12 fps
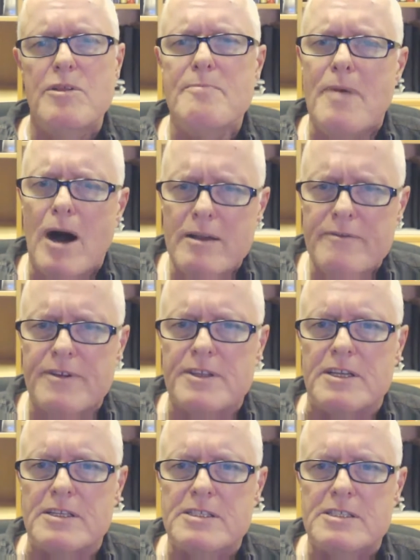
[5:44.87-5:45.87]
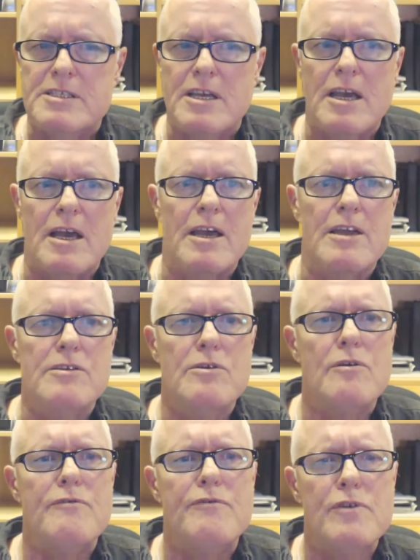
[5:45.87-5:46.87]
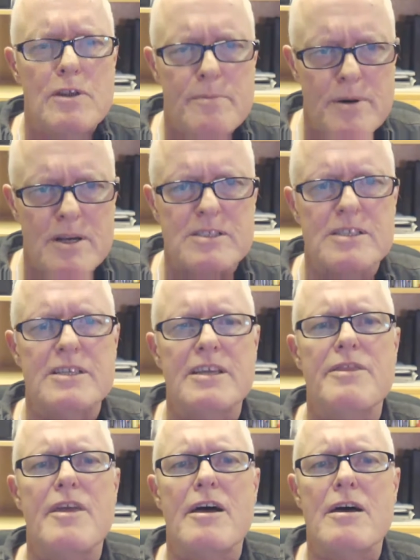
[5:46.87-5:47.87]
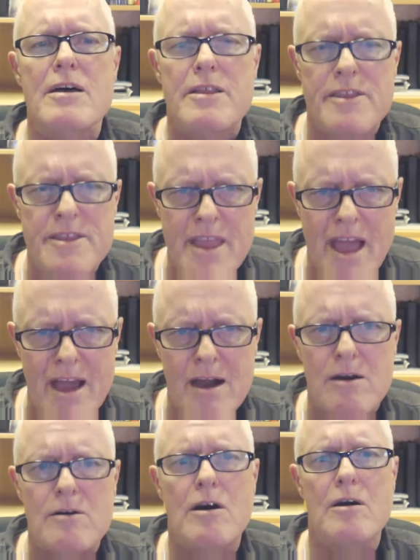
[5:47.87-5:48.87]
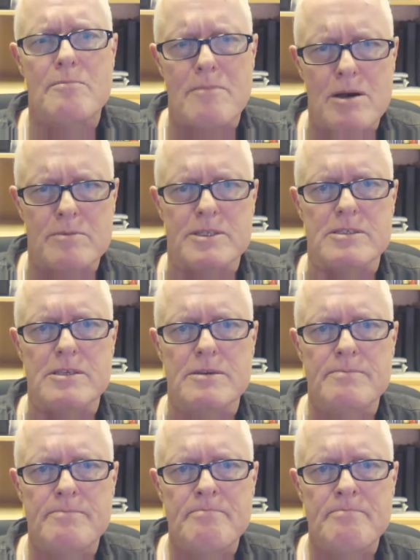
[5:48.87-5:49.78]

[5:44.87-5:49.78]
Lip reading: With mindfulness, you're fully present in the now moment,